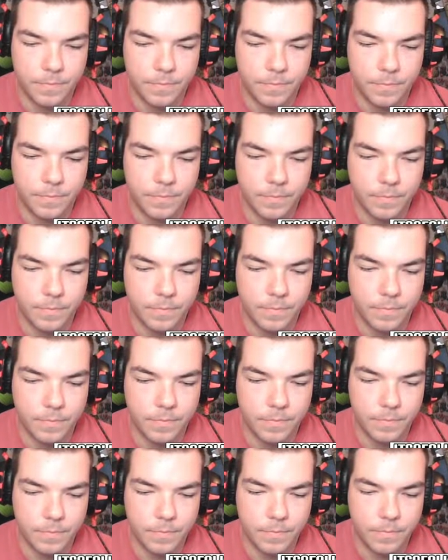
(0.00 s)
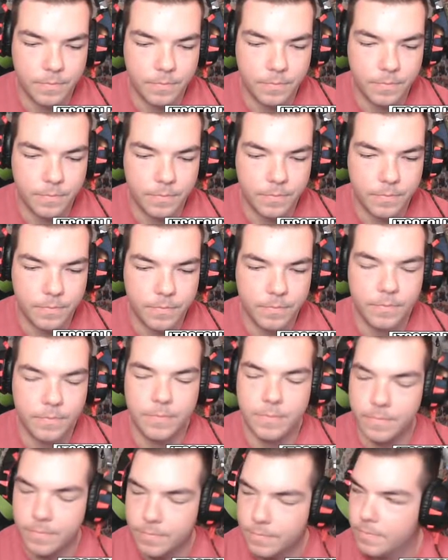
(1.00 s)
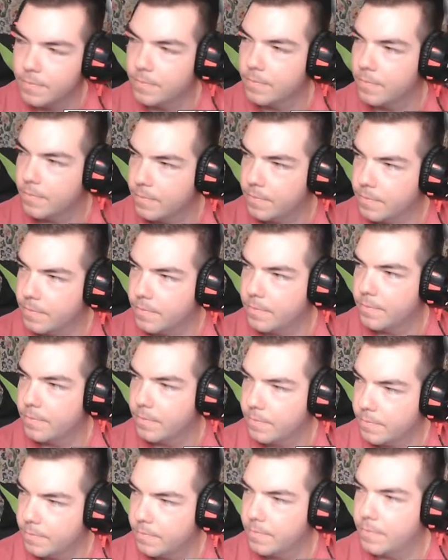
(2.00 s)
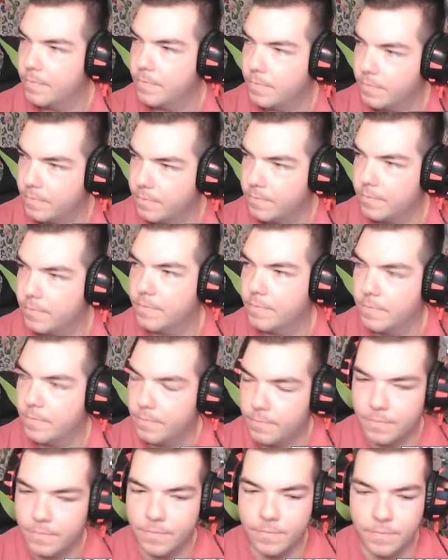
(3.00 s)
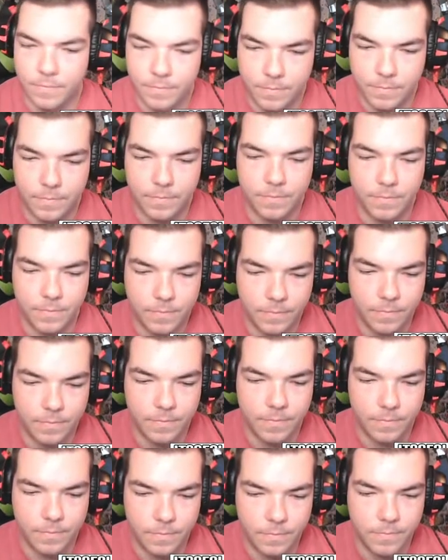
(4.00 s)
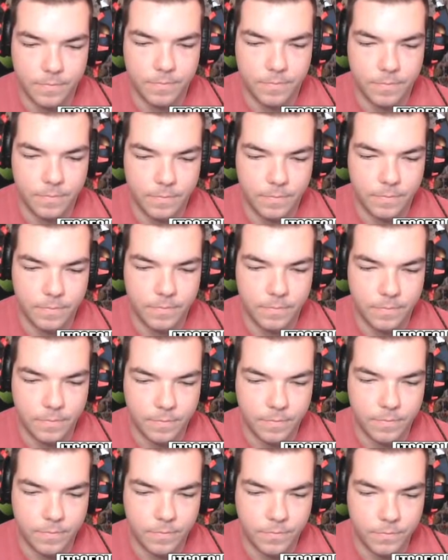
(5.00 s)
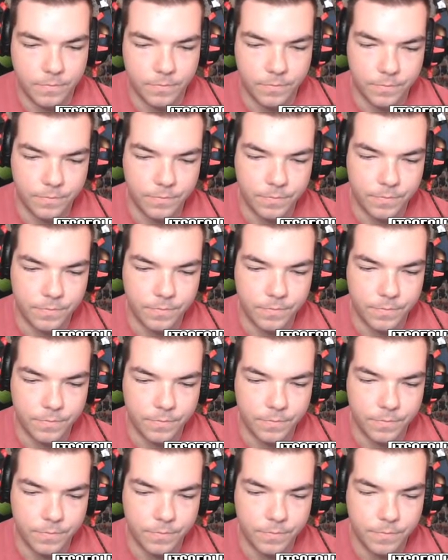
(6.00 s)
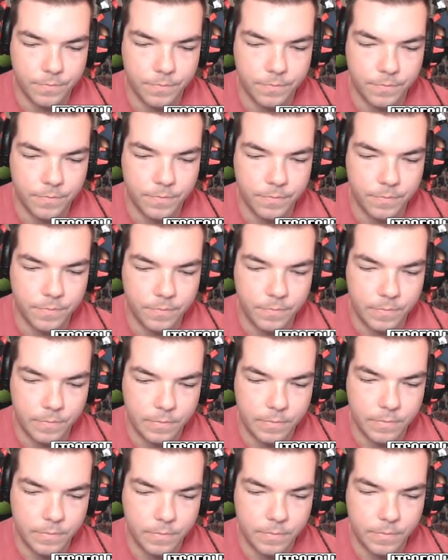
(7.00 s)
(not speaking)